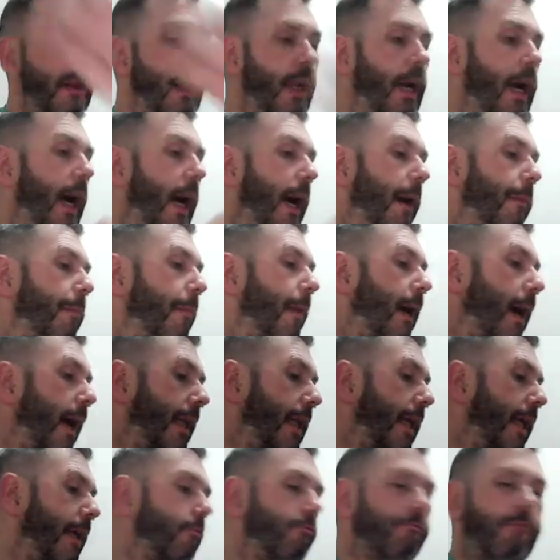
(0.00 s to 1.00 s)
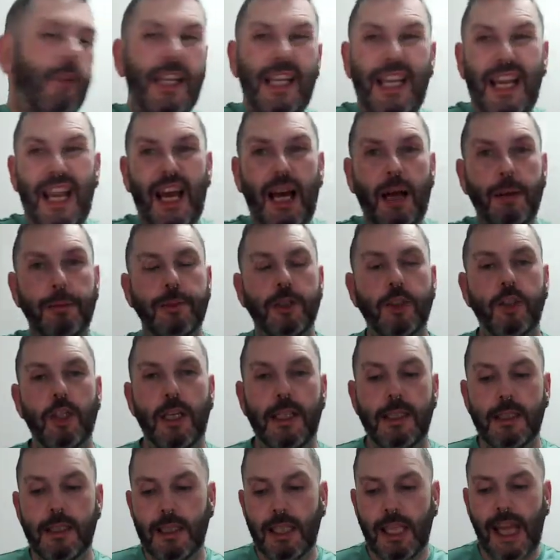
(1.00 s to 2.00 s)
and it really helps
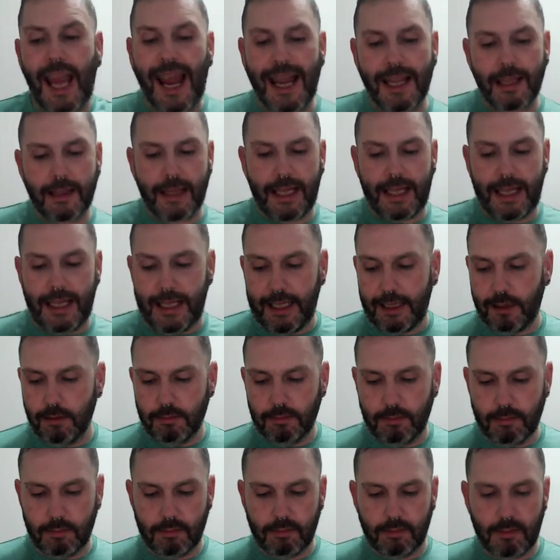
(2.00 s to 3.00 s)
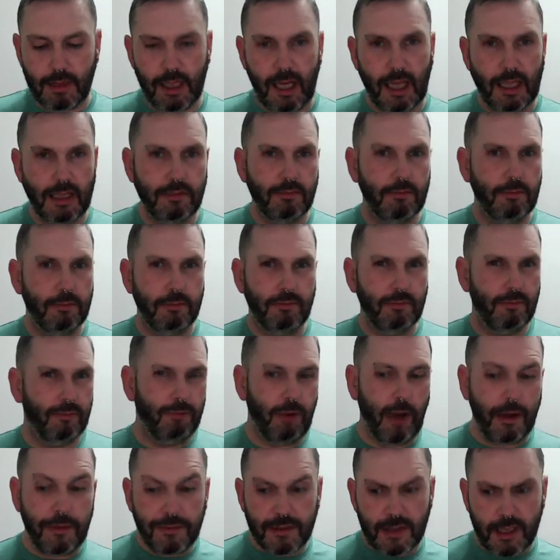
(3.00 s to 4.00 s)
just get the like
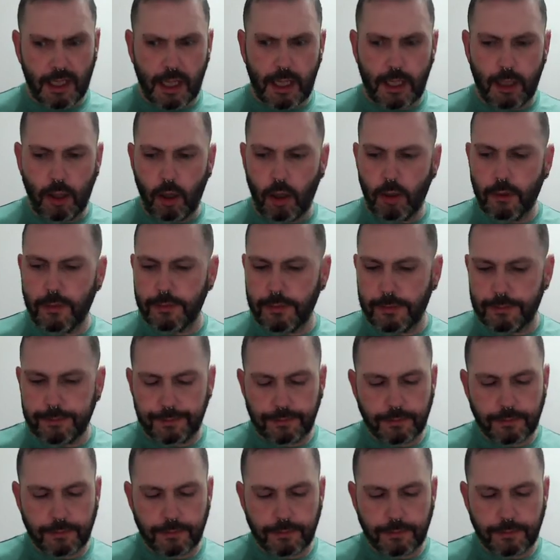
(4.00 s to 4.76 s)
rough skin off.